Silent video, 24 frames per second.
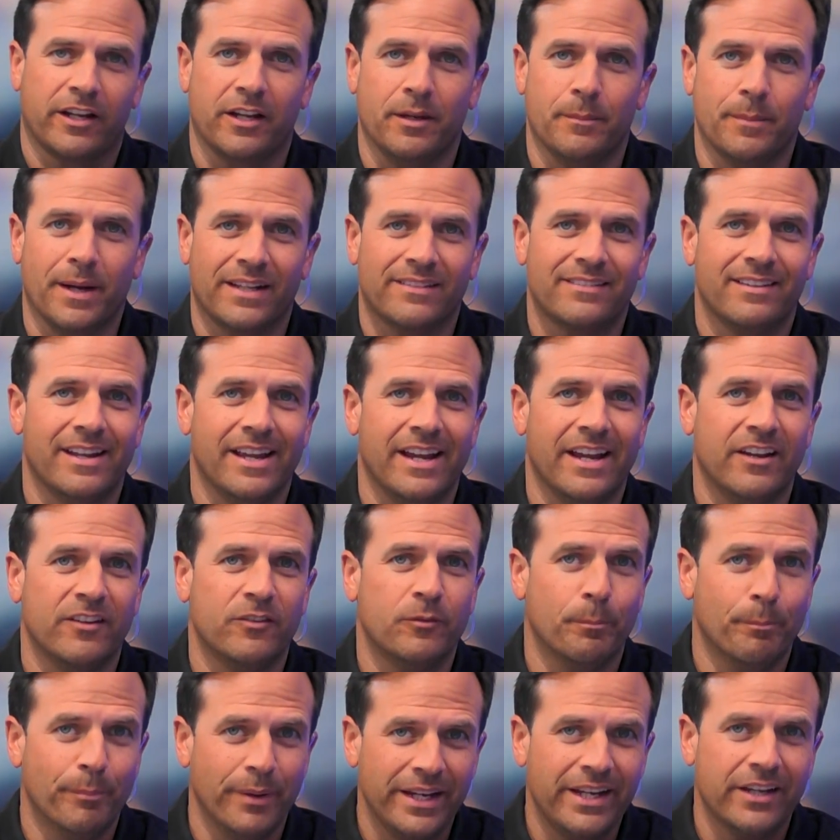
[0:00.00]
about today's
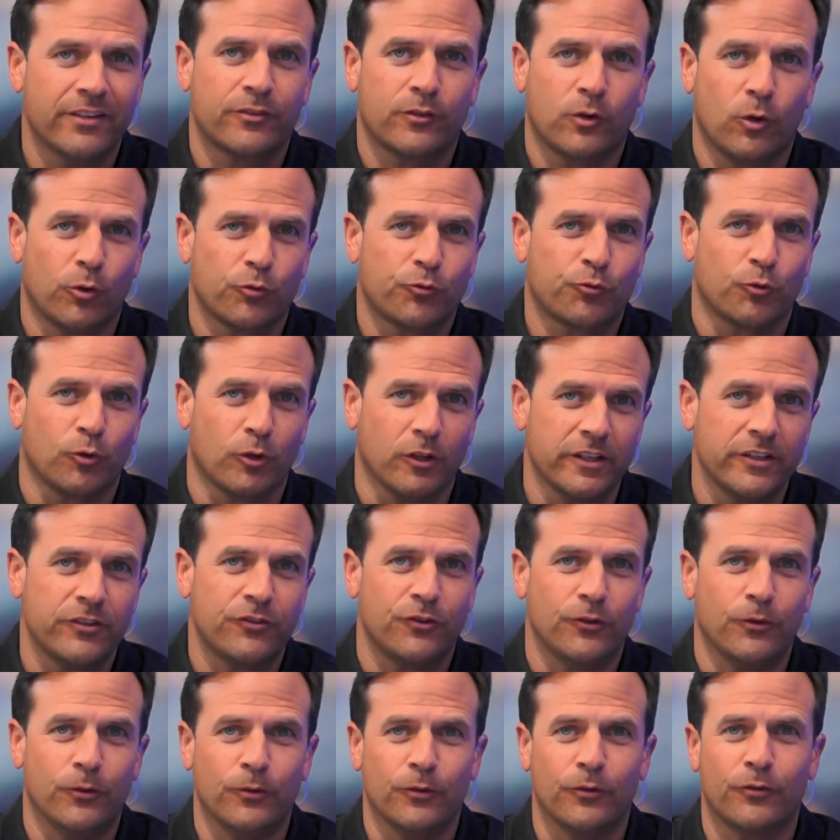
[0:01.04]
biggest cultural
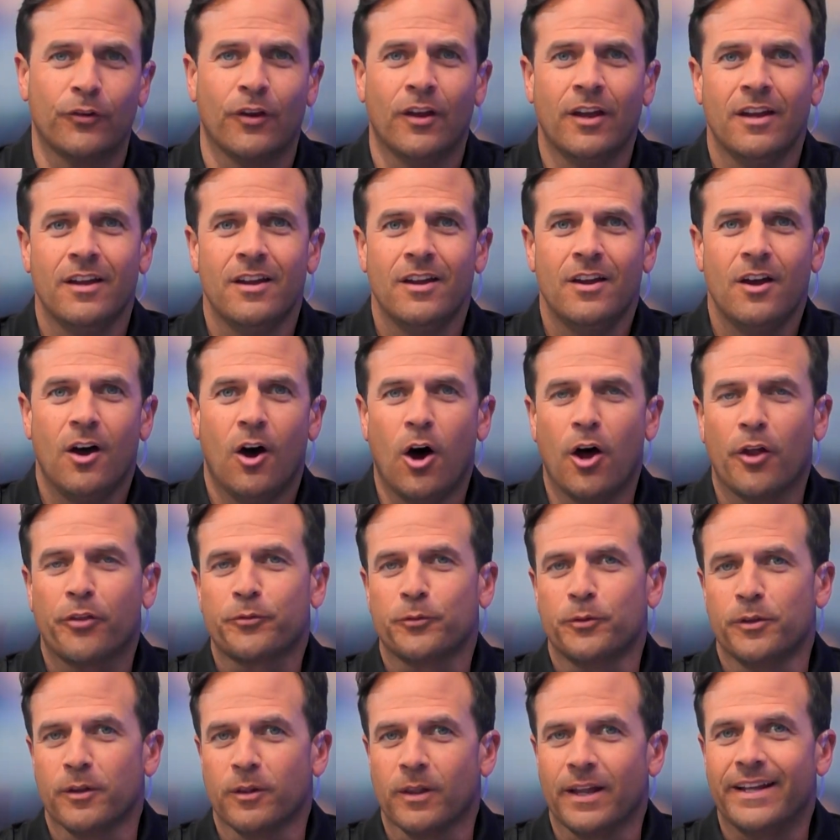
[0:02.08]
issues, all through
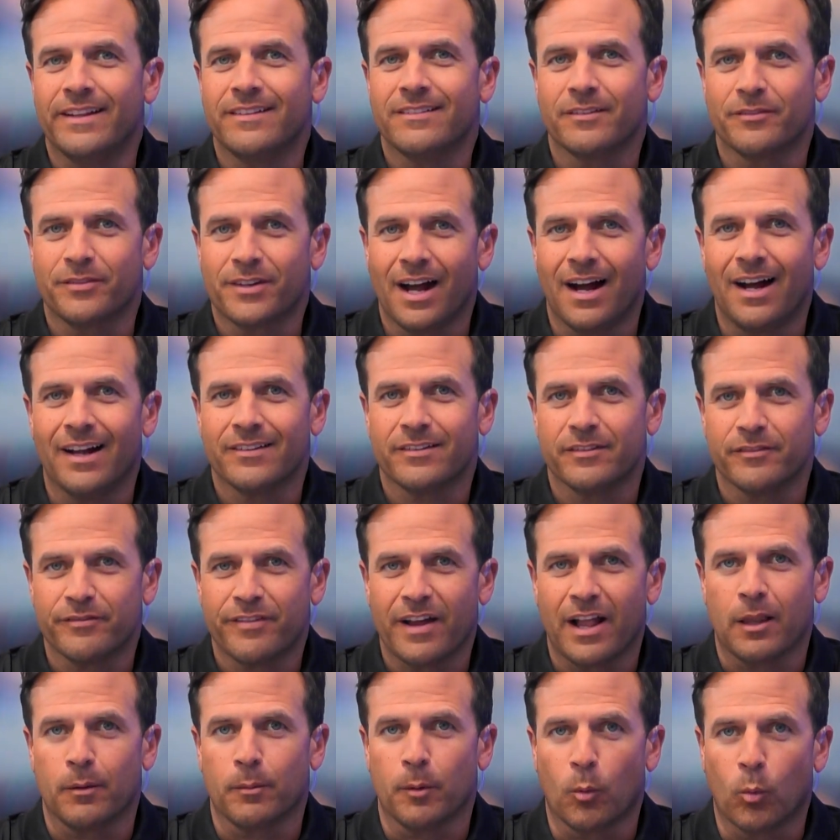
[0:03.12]
the lens of God's
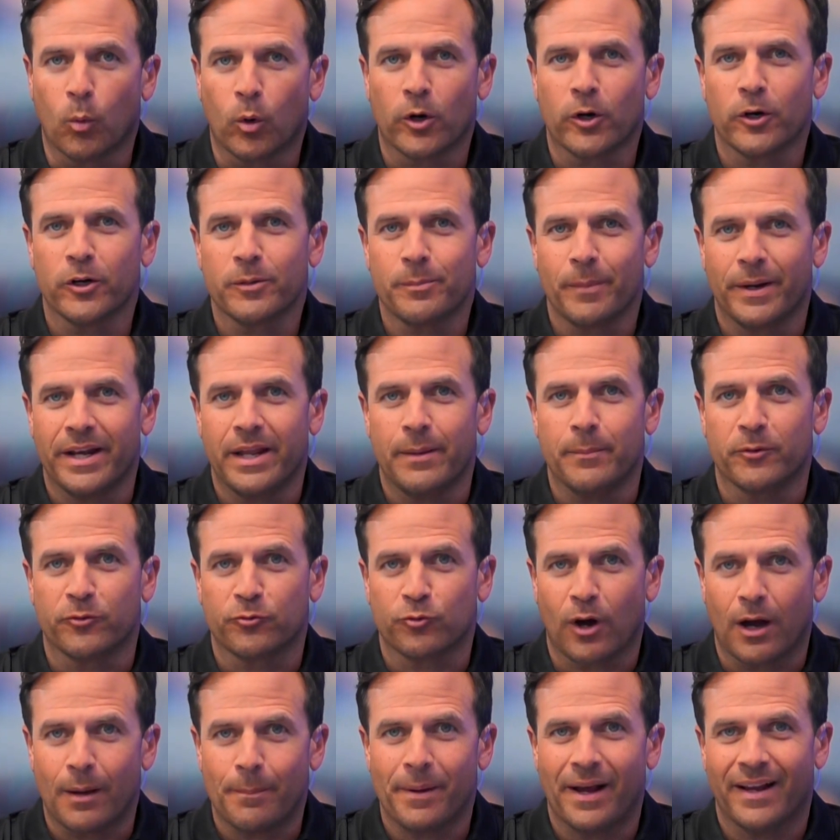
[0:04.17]
infallible word. My name is
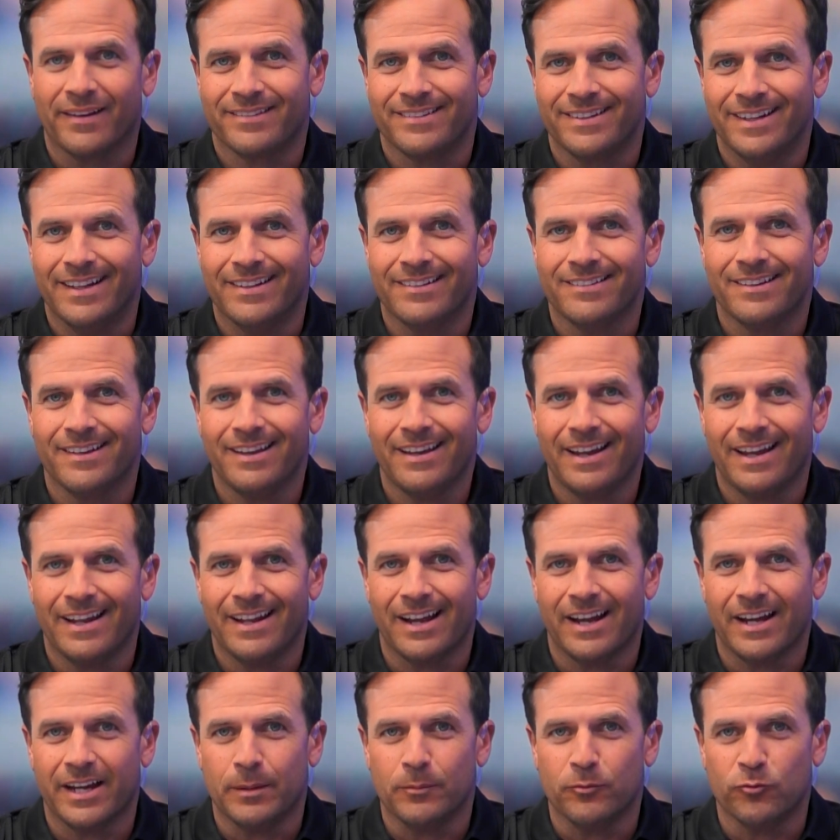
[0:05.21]
Rob Pacienza, and
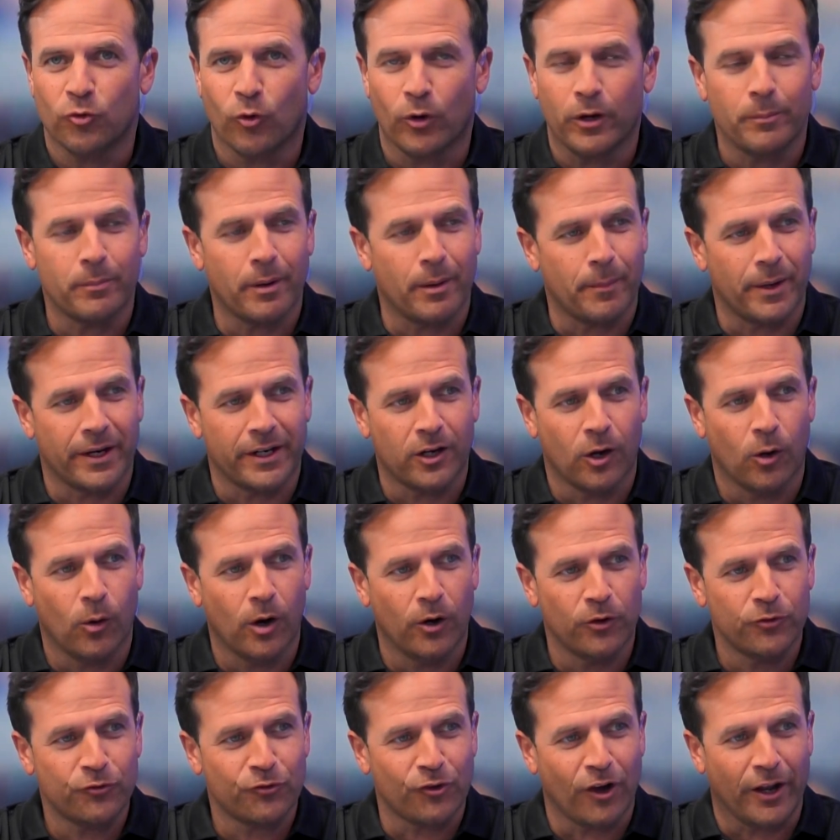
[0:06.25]
I am joined by my
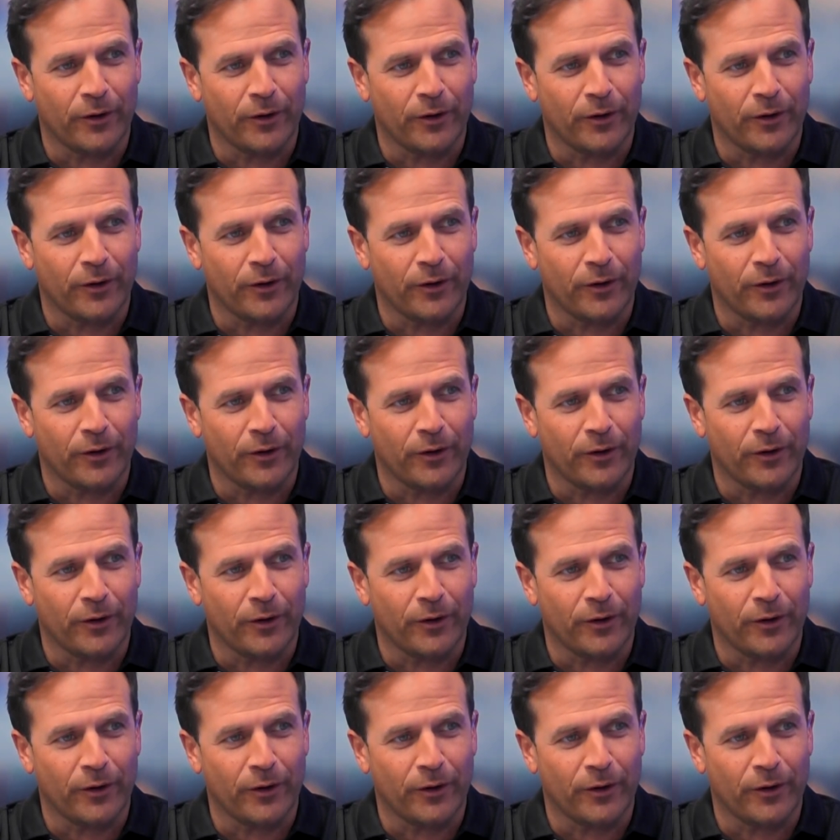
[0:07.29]
co-host, John